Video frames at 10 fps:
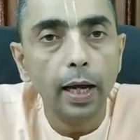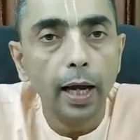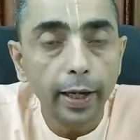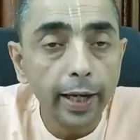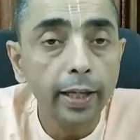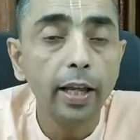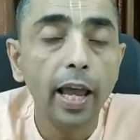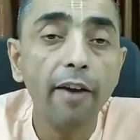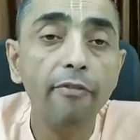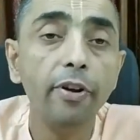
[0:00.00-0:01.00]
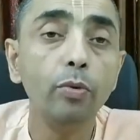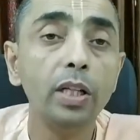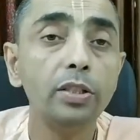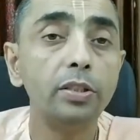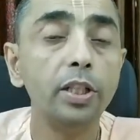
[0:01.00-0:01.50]
Again,
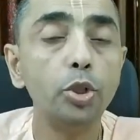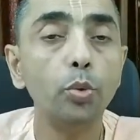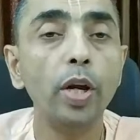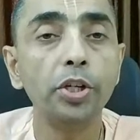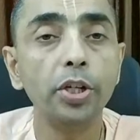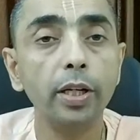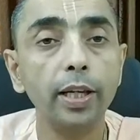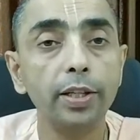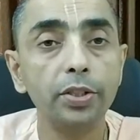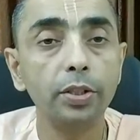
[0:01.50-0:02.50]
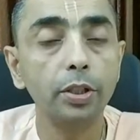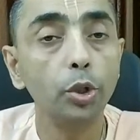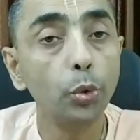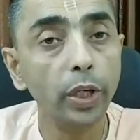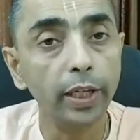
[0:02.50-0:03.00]
everyone's situation is
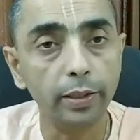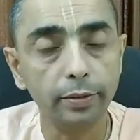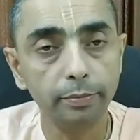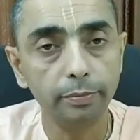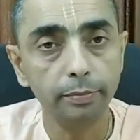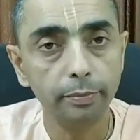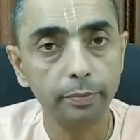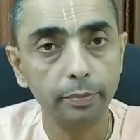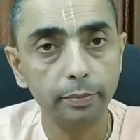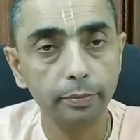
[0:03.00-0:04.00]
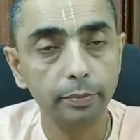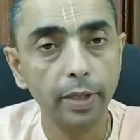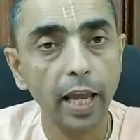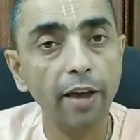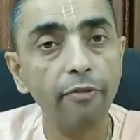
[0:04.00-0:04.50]
unique.
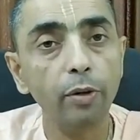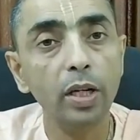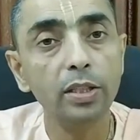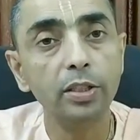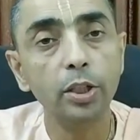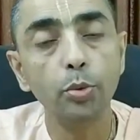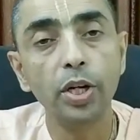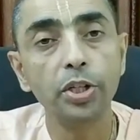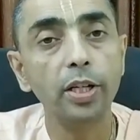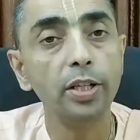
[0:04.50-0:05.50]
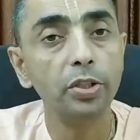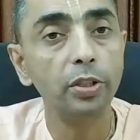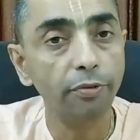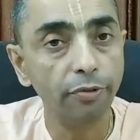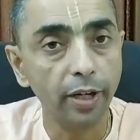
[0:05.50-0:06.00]
Everyone's situation is
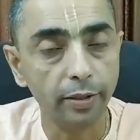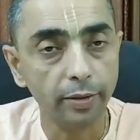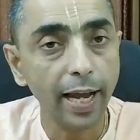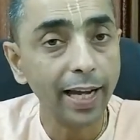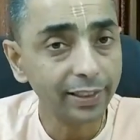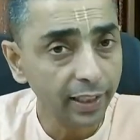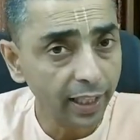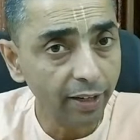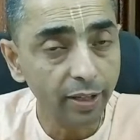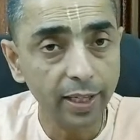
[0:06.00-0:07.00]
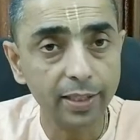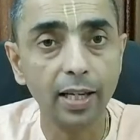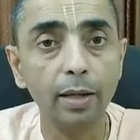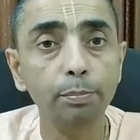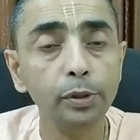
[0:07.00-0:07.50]
different. As I gave an
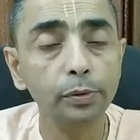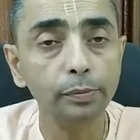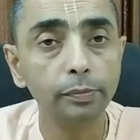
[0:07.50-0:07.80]
example,